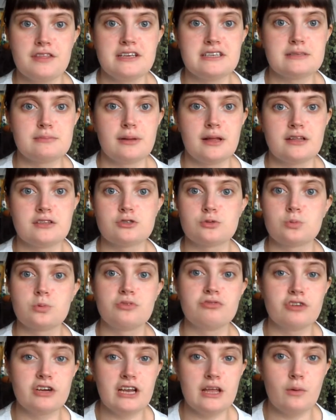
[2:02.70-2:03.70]
these plants
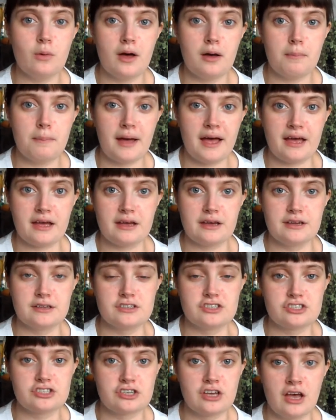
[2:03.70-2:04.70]
were really well
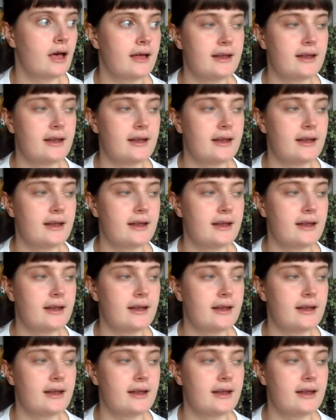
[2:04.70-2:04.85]
packaged